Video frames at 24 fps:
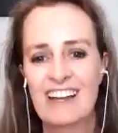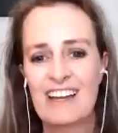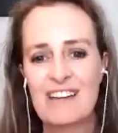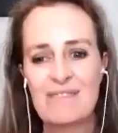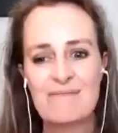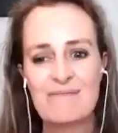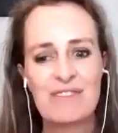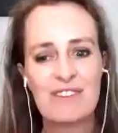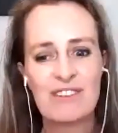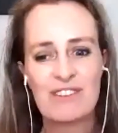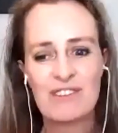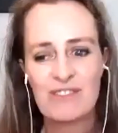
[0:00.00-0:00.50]

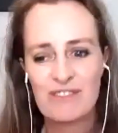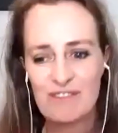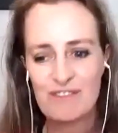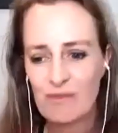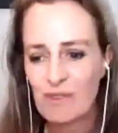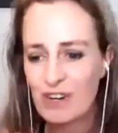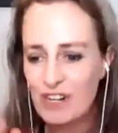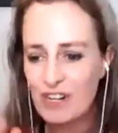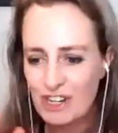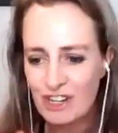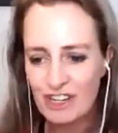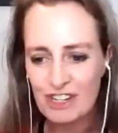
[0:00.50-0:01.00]
And
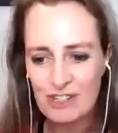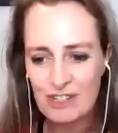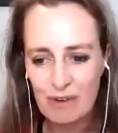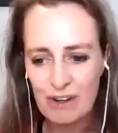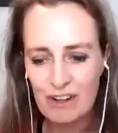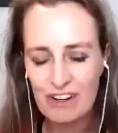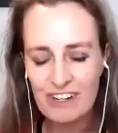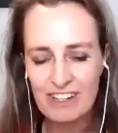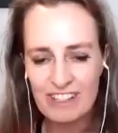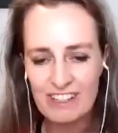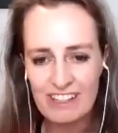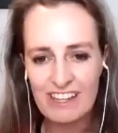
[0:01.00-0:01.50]
we're not
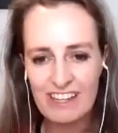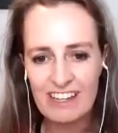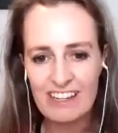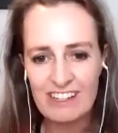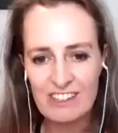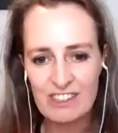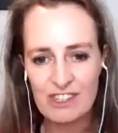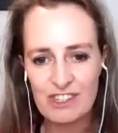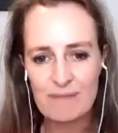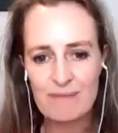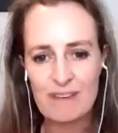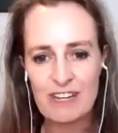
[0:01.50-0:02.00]
worried there
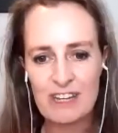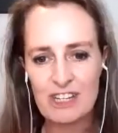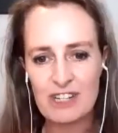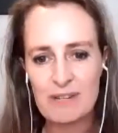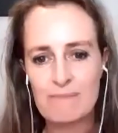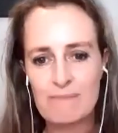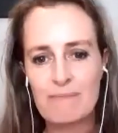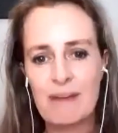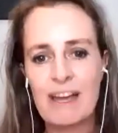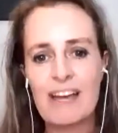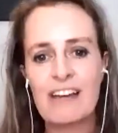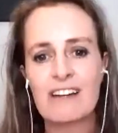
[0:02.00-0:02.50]
so much
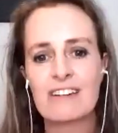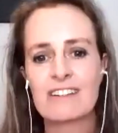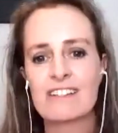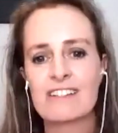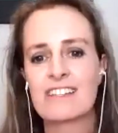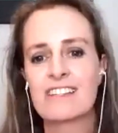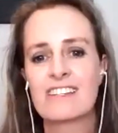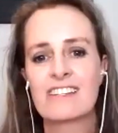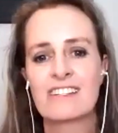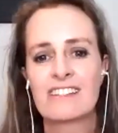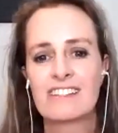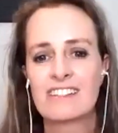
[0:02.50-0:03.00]

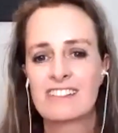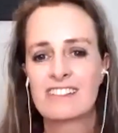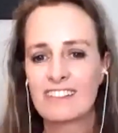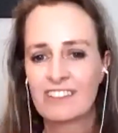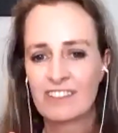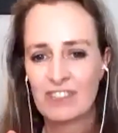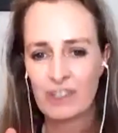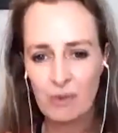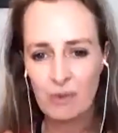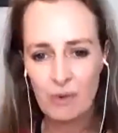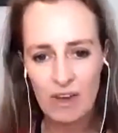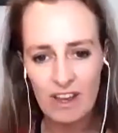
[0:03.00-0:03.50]
about
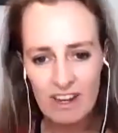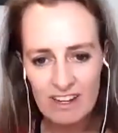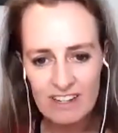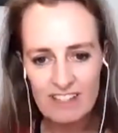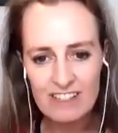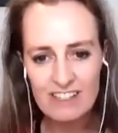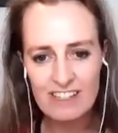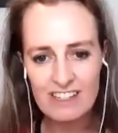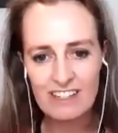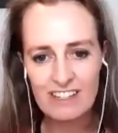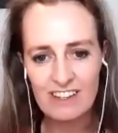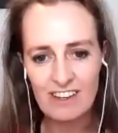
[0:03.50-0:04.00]
the
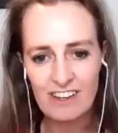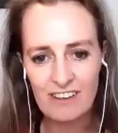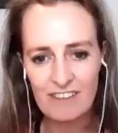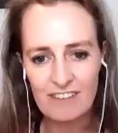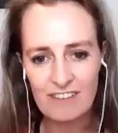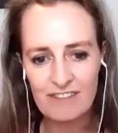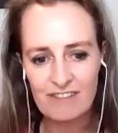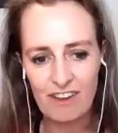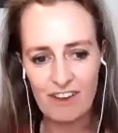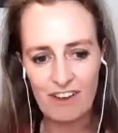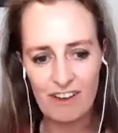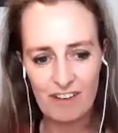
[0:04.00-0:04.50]
quality
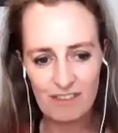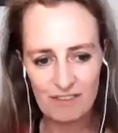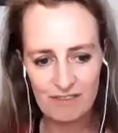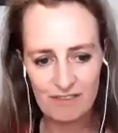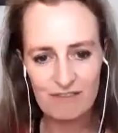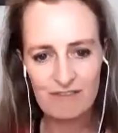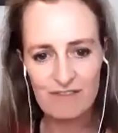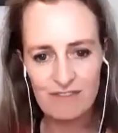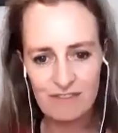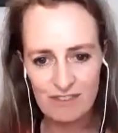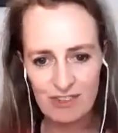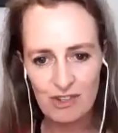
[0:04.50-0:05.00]
of
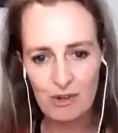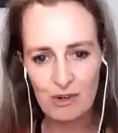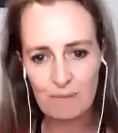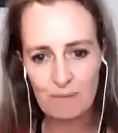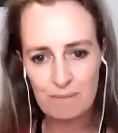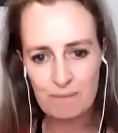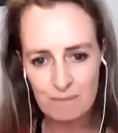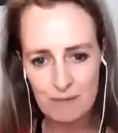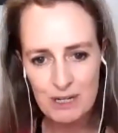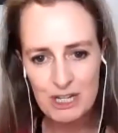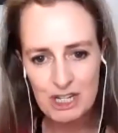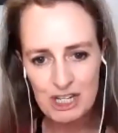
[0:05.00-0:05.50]

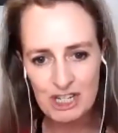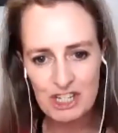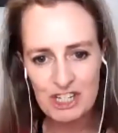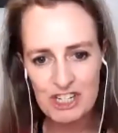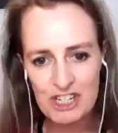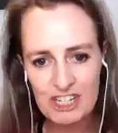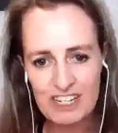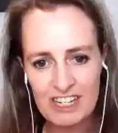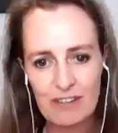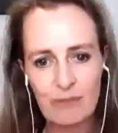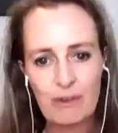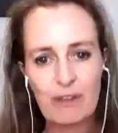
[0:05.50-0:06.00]
your
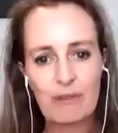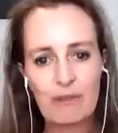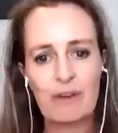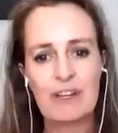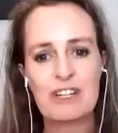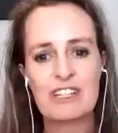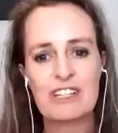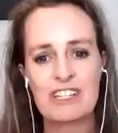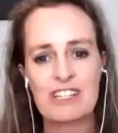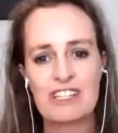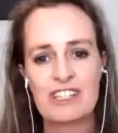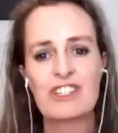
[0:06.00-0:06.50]
pitch. We're
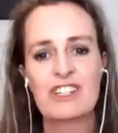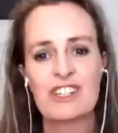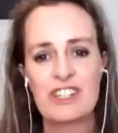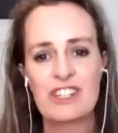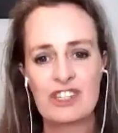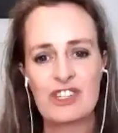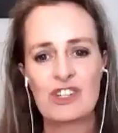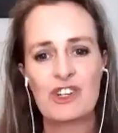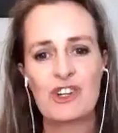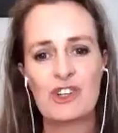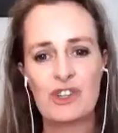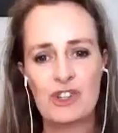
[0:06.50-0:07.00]
wanting to
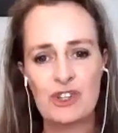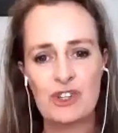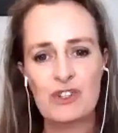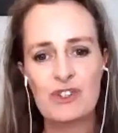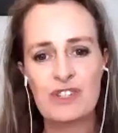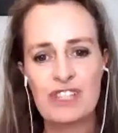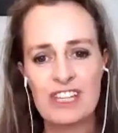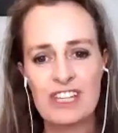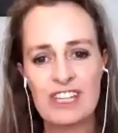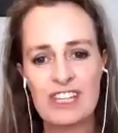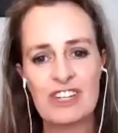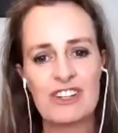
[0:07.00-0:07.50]
just know
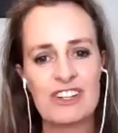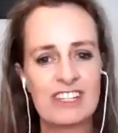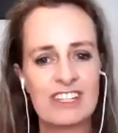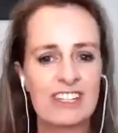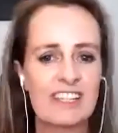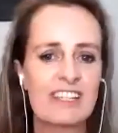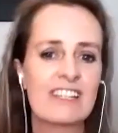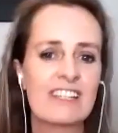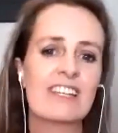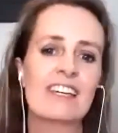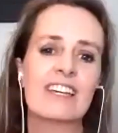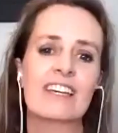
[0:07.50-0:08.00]
who's
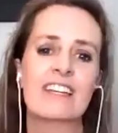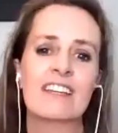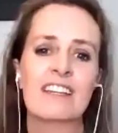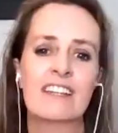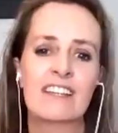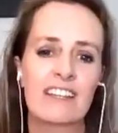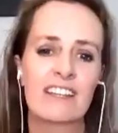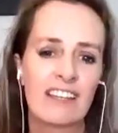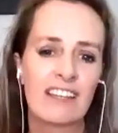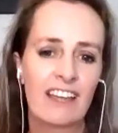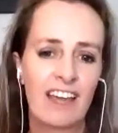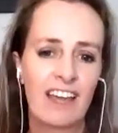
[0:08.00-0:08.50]
interested
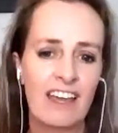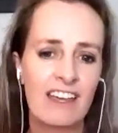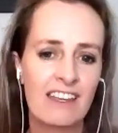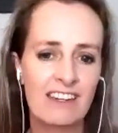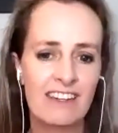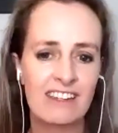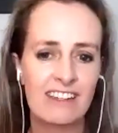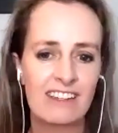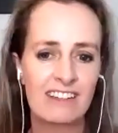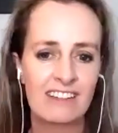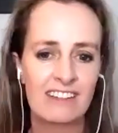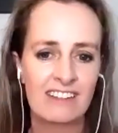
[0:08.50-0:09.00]
in
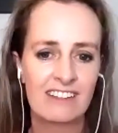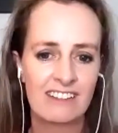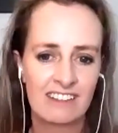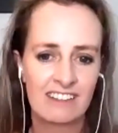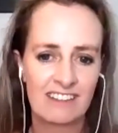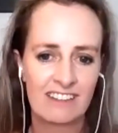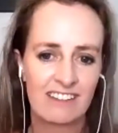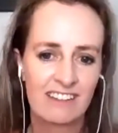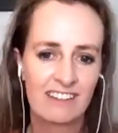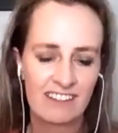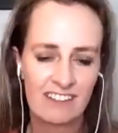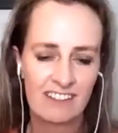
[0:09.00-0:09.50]
gaining
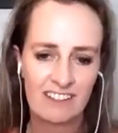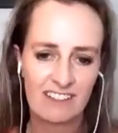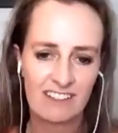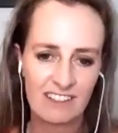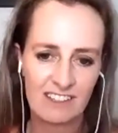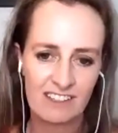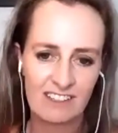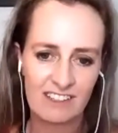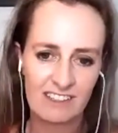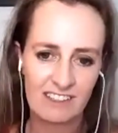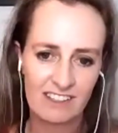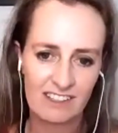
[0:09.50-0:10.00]

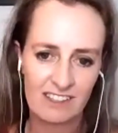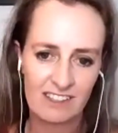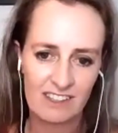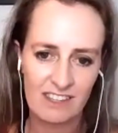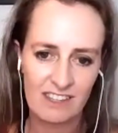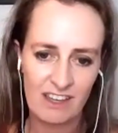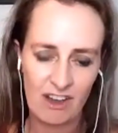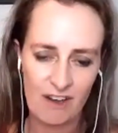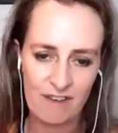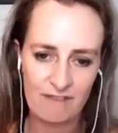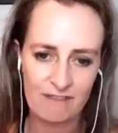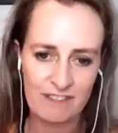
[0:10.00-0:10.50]
the
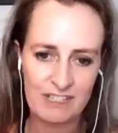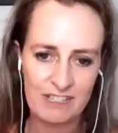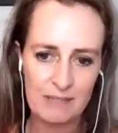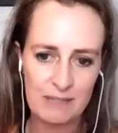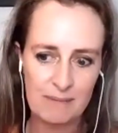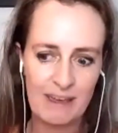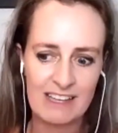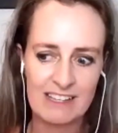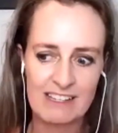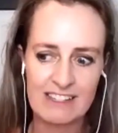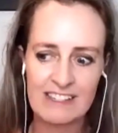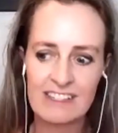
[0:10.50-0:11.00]
office
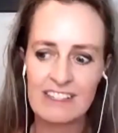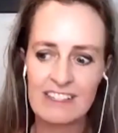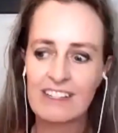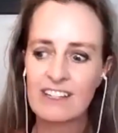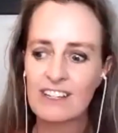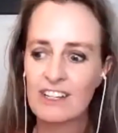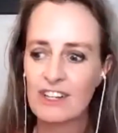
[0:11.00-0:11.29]
space.